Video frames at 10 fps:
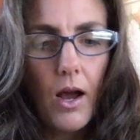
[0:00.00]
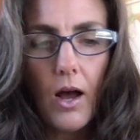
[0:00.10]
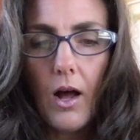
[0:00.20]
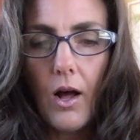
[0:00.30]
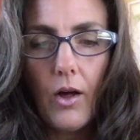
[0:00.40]

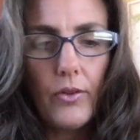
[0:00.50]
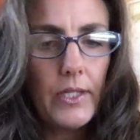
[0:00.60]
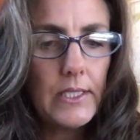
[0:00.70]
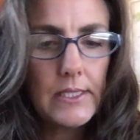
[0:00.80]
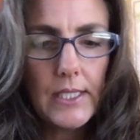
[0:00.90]
All
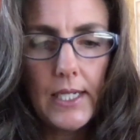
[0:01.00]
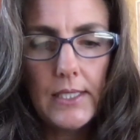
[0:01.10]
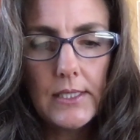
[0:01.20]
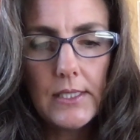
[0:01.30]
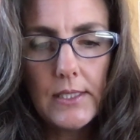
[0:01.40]
these
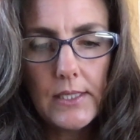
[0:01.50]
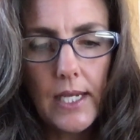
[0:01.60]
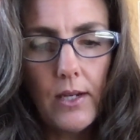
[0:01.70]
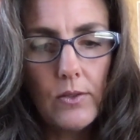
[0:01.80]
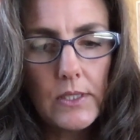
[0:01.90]
sights and
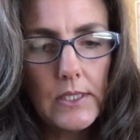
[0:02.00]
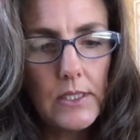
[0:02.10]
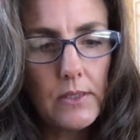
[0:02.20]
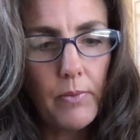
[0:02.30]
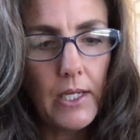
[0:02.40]
sounds and
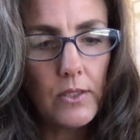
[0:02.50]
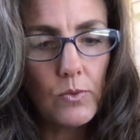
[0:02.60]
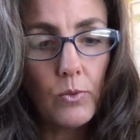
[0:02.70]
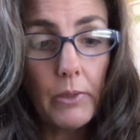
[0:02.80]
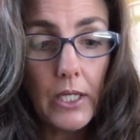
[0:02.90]
smells
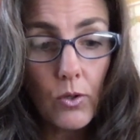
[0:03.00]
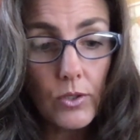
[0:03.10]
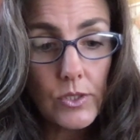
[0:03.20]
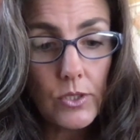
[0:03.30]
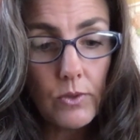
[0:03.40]
will be
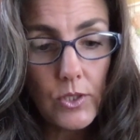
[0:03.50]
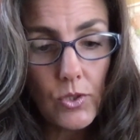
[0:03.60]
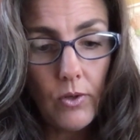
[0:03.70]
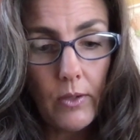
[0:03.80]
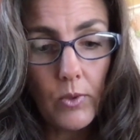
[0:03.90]
yours to
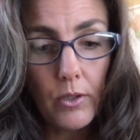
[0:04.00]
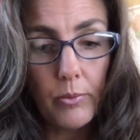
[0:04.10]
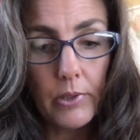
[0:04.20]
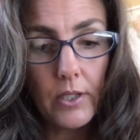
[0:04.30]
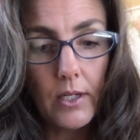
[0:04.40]
enjoy,
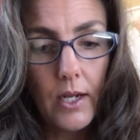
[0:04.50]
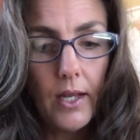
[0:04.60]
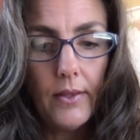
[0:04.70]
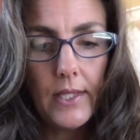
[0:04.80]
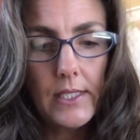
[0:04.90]
Wilbur.
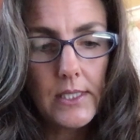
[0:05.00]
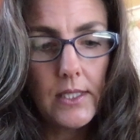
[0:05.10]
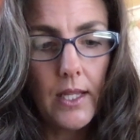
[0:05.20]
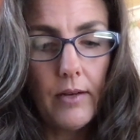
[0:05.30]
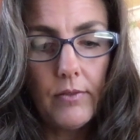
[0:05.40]
This
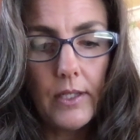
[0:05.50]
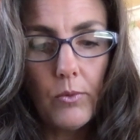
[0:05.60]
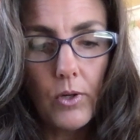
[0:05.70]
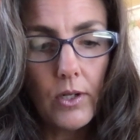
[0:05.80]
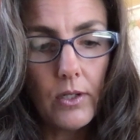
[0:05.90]
lovely
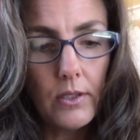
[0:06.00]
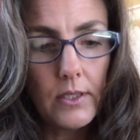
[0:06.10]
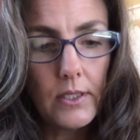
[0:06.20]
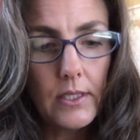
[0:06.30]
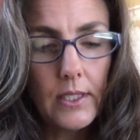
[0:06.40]

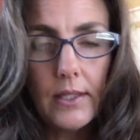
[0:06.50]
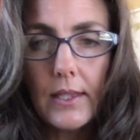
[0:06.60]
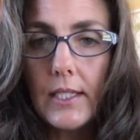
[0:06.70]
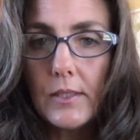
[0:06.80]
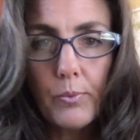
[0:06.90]
world,
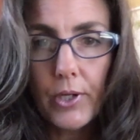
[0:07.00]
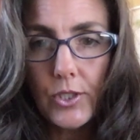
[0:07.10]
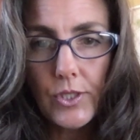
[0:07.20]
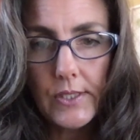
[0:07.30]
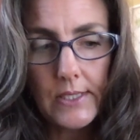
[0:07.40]
these
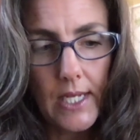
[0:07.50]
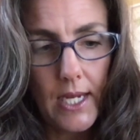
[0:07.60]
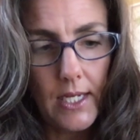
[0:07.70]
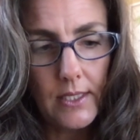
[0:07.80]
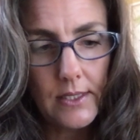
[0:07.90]
precious
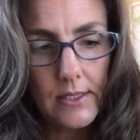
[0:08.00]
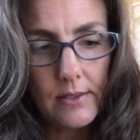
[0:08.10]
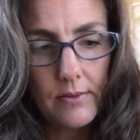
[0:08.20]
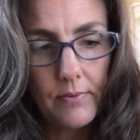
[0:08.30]
days.